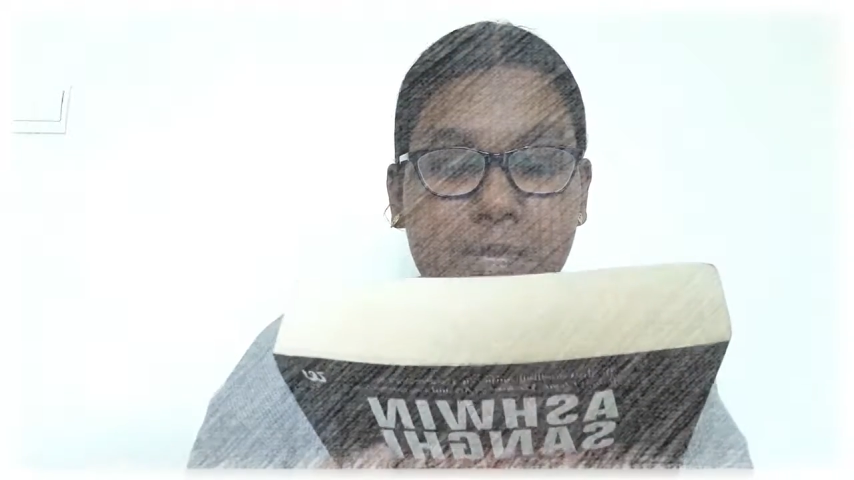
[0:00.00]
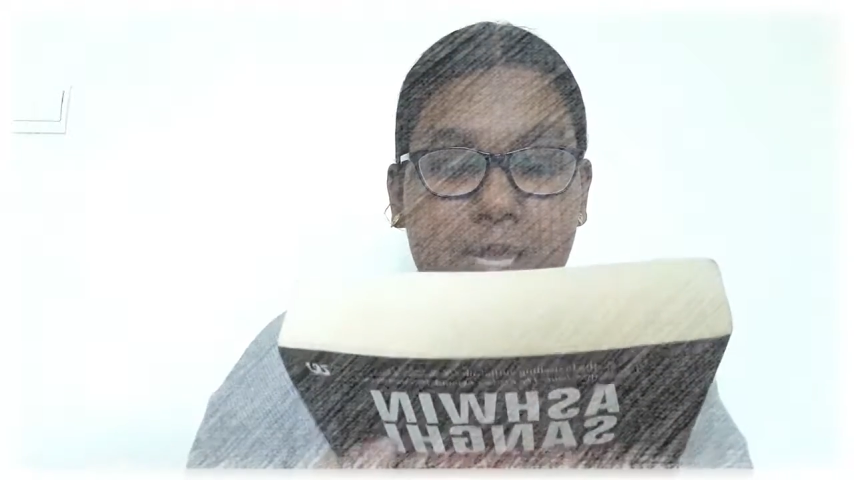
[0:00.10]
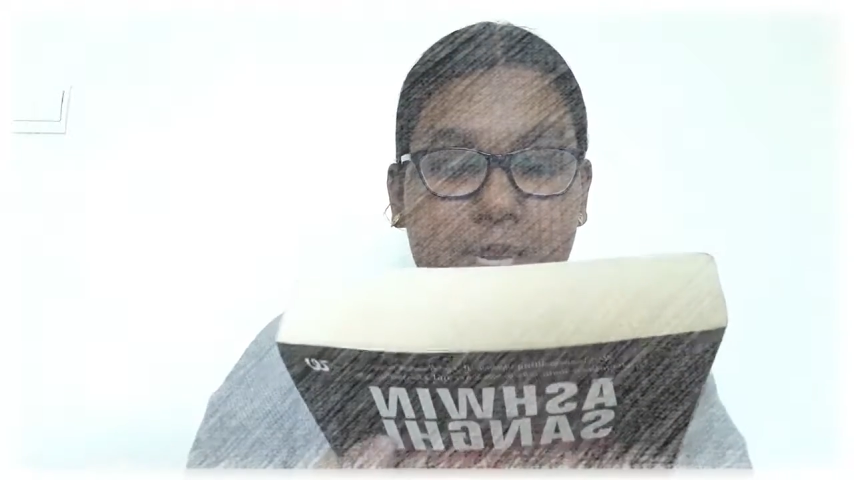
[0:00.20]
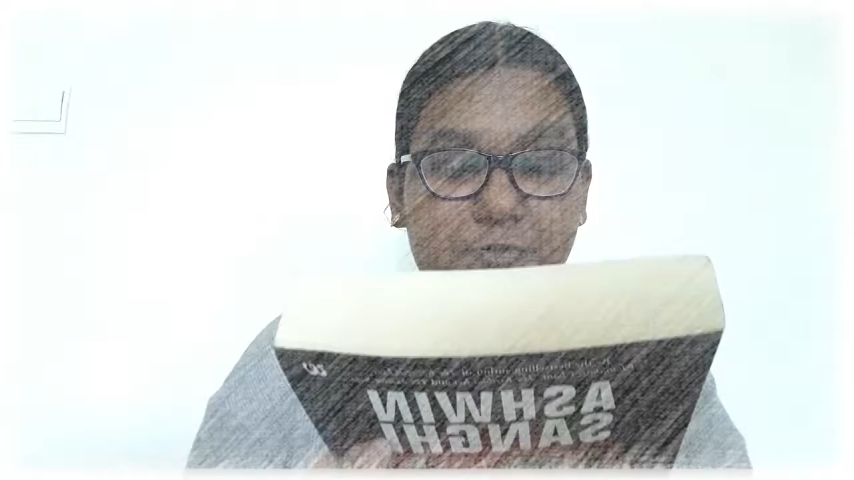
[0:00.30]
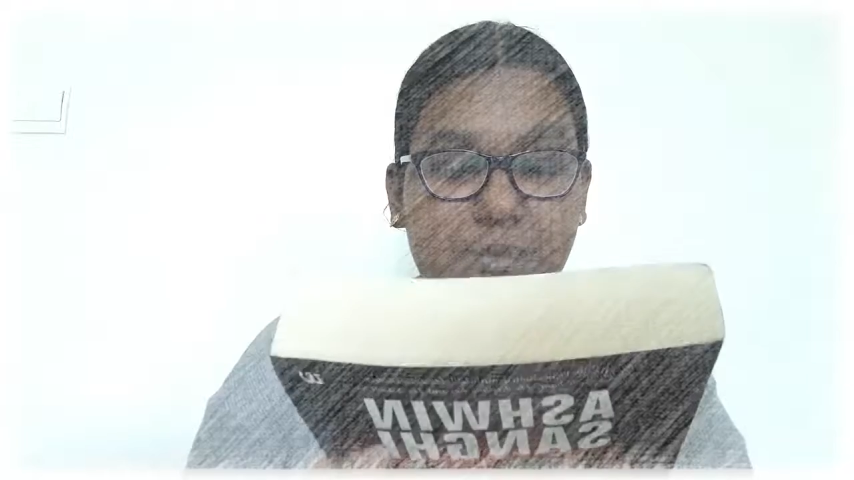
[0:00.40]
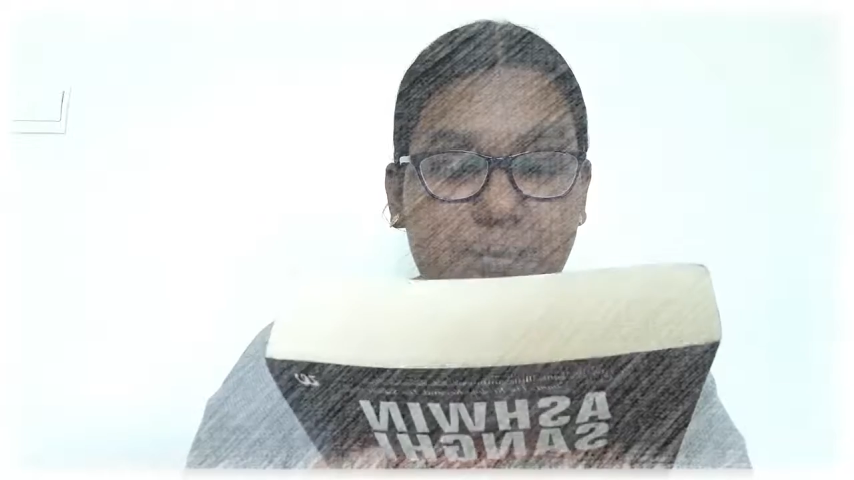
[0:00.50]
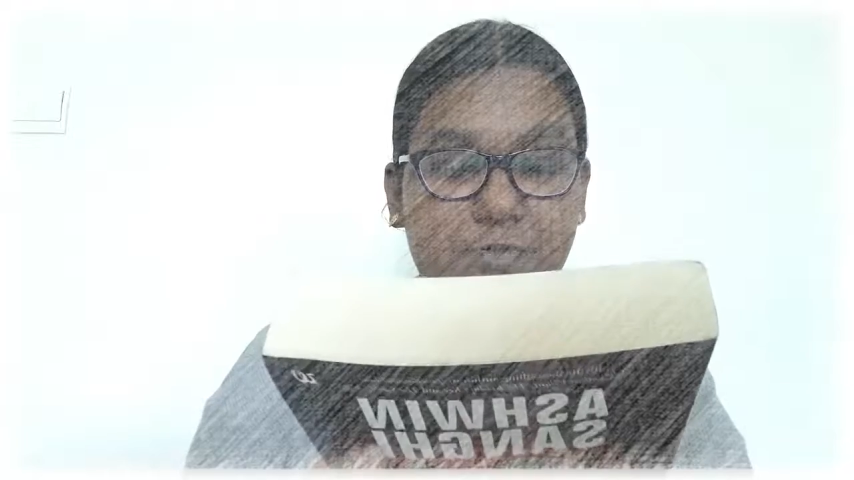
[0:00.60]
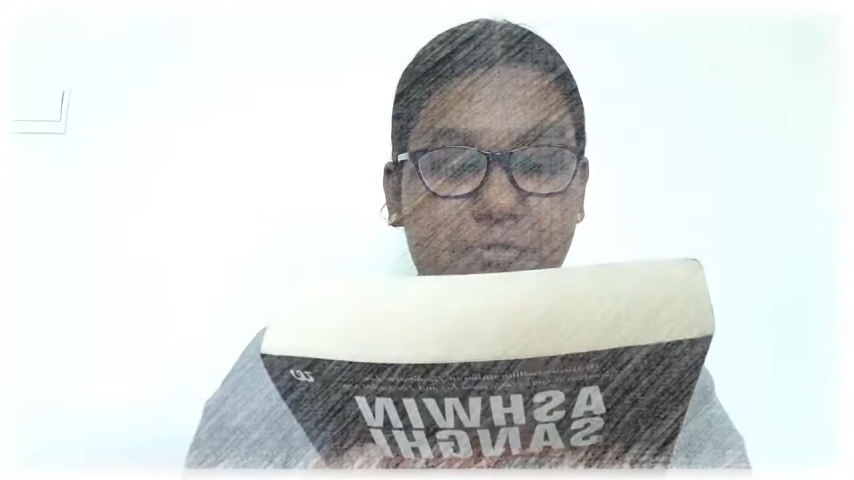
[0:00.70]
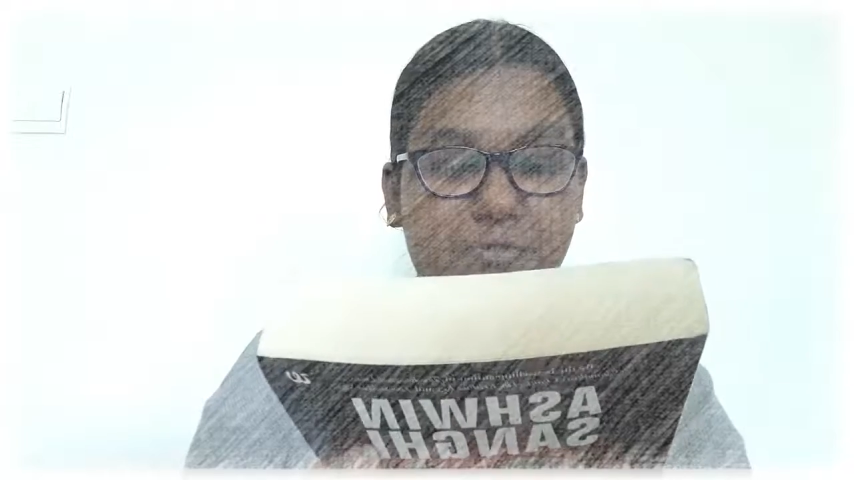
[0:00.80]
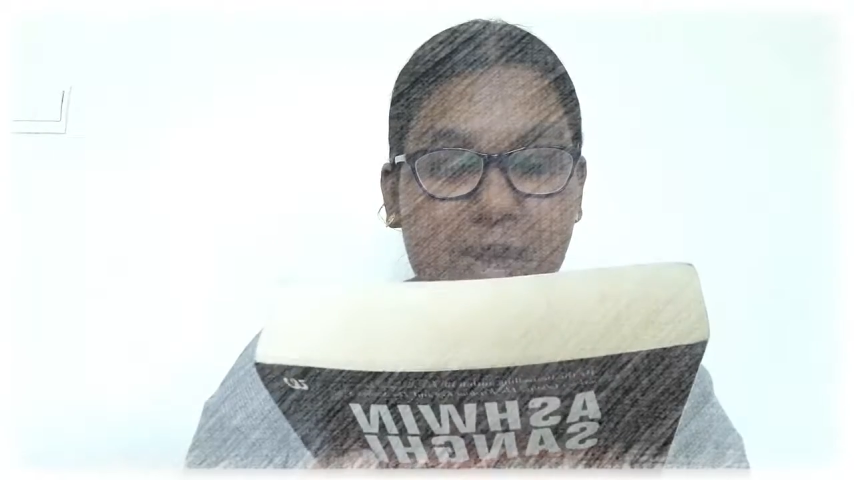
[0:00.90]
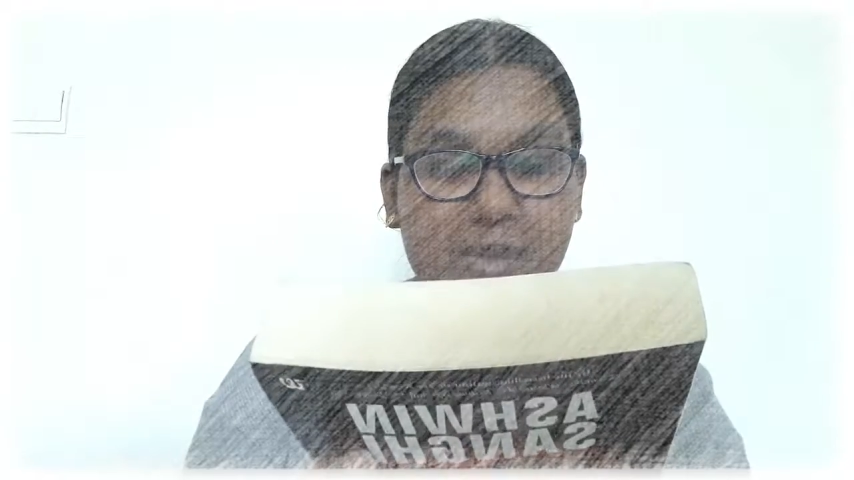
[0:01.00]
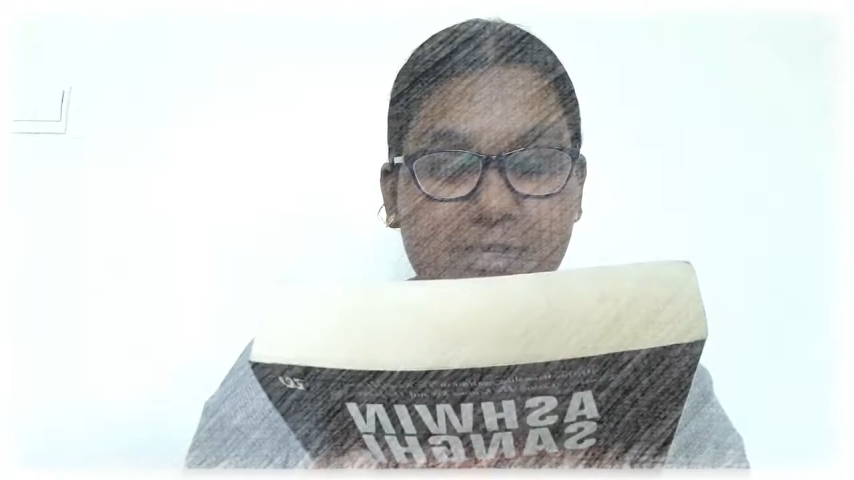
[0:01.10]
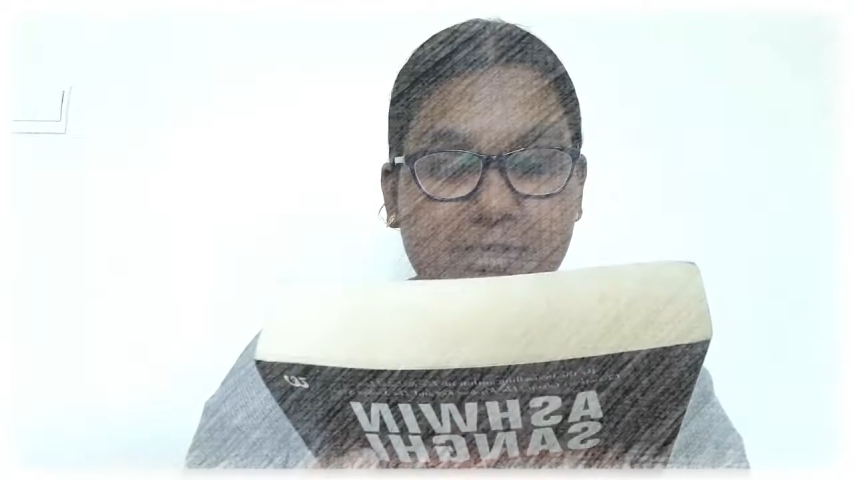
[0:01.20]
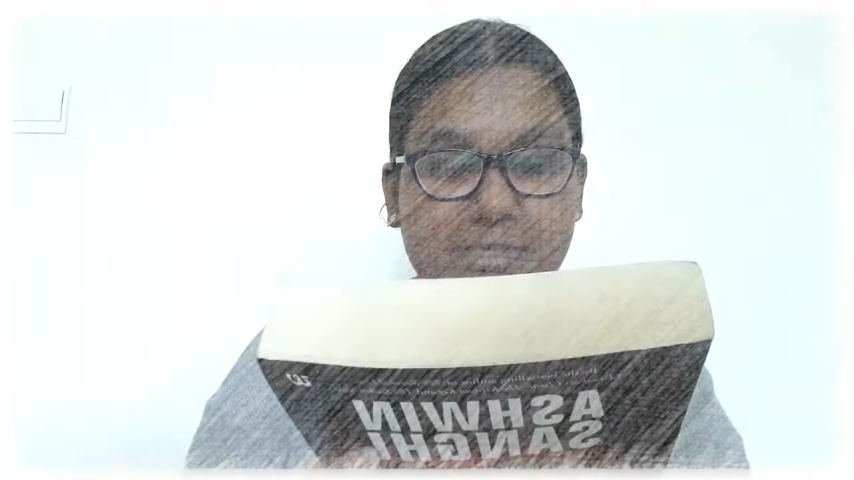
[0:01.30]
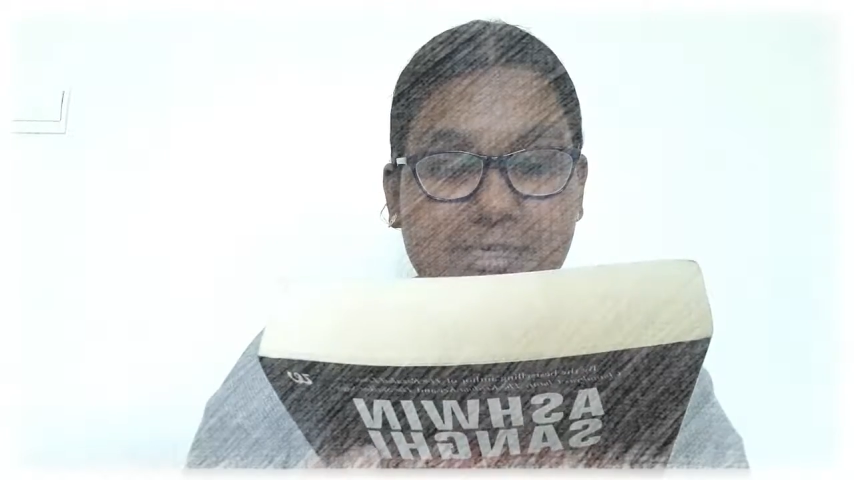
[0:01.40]
and from the
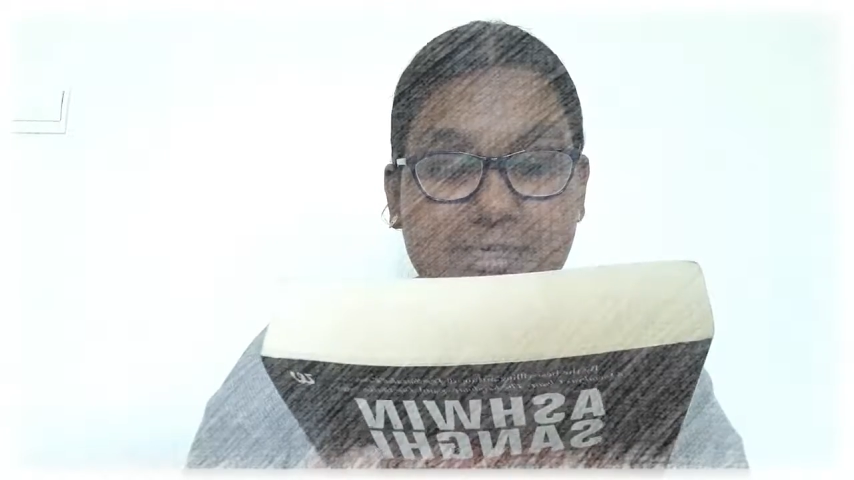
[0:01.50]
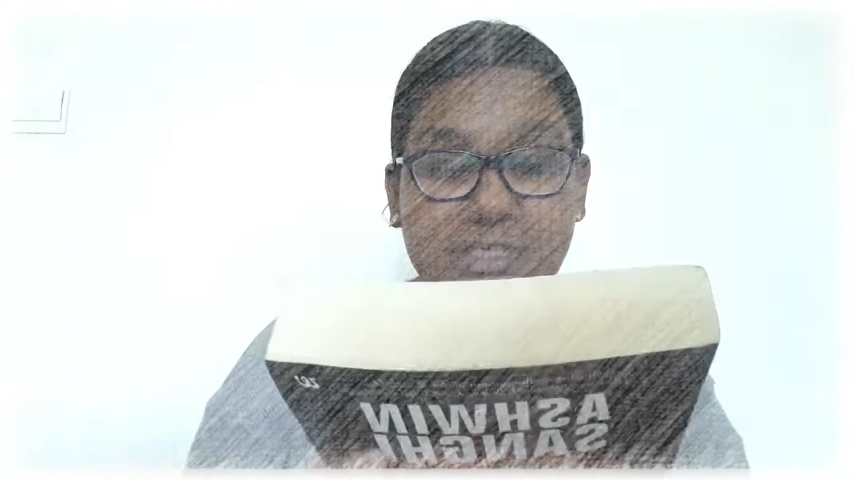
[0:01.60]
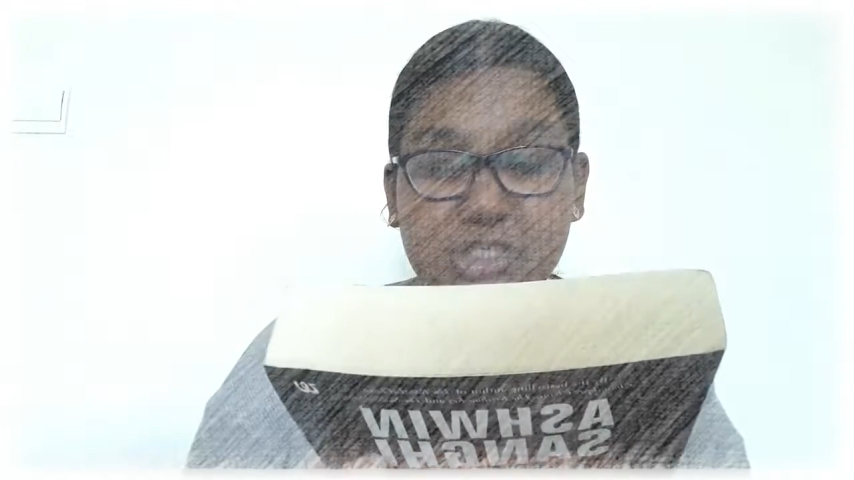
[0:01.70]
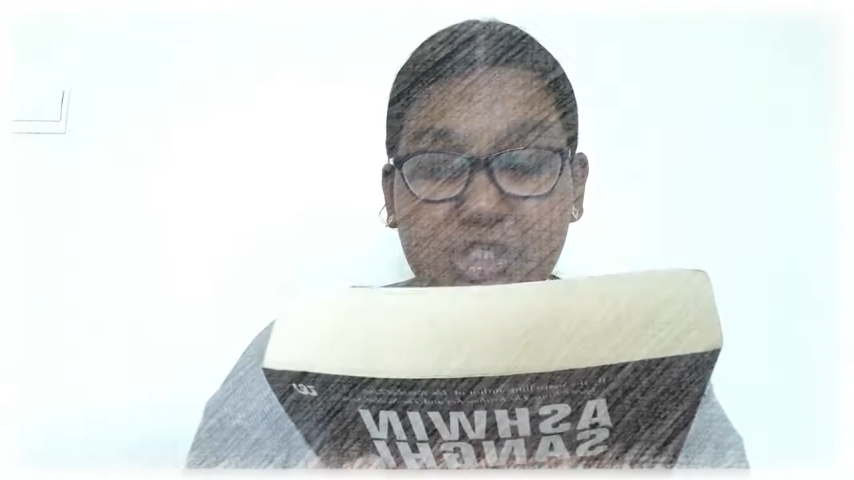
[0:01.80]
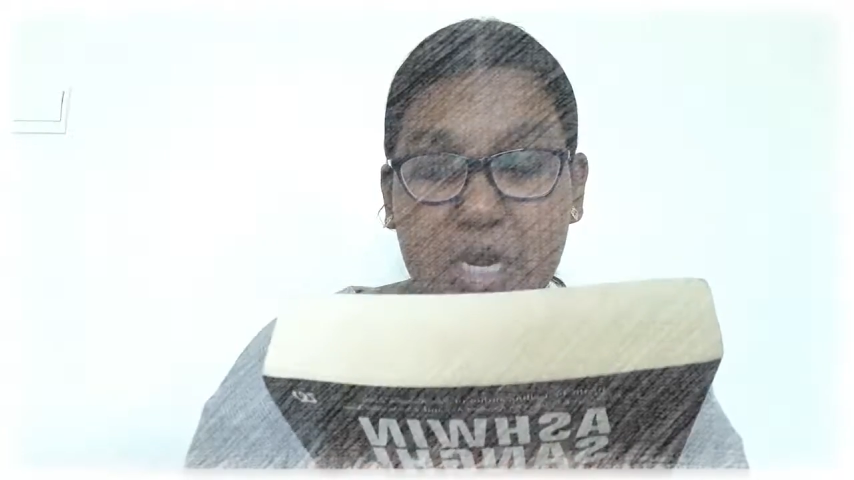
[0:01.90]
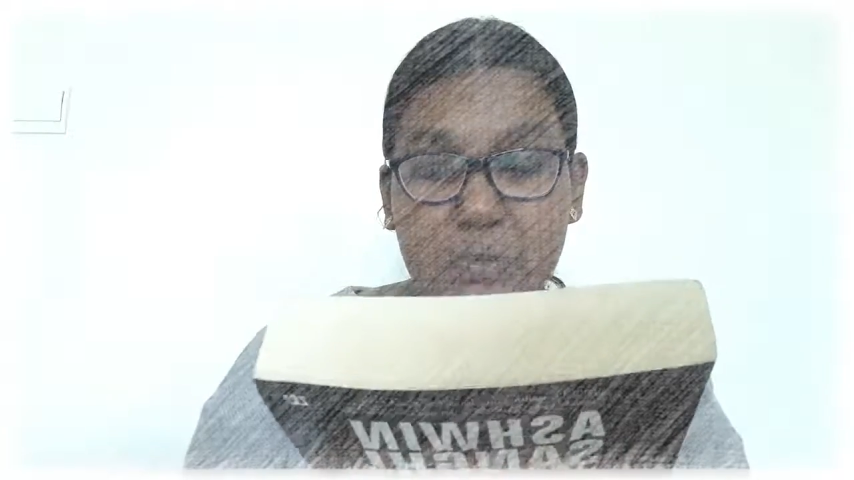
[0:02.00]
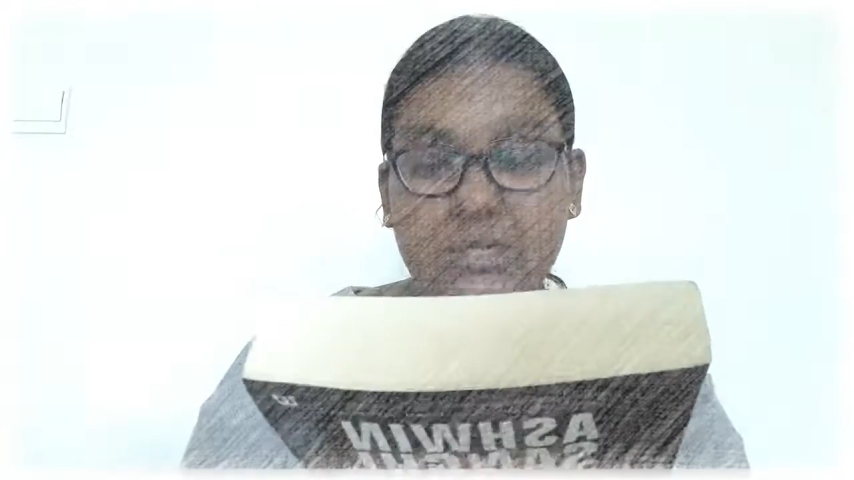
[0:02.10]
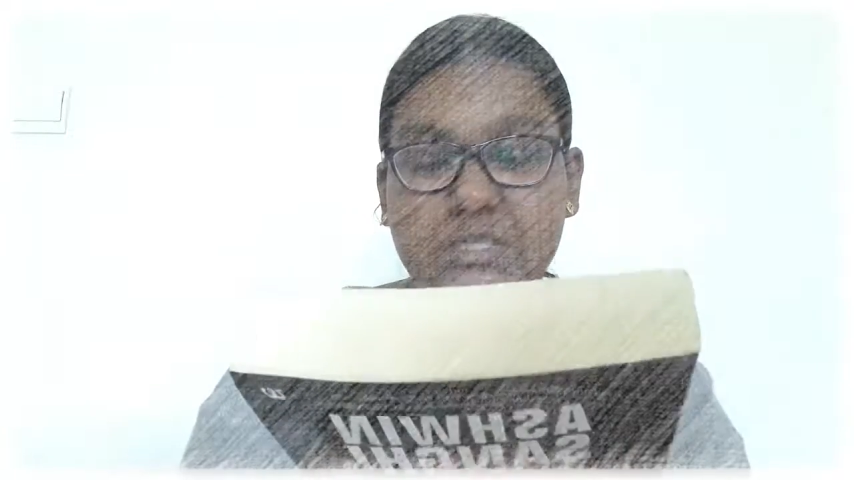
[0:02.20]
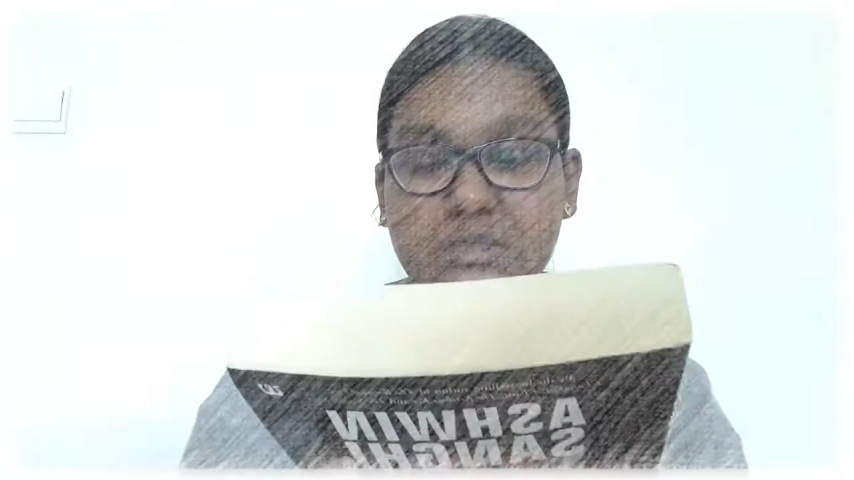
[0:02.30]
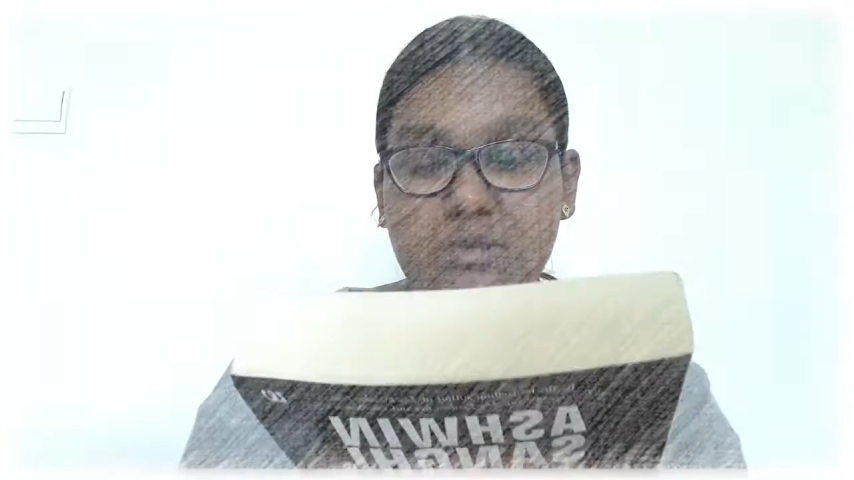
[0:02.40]
frankincense shrouded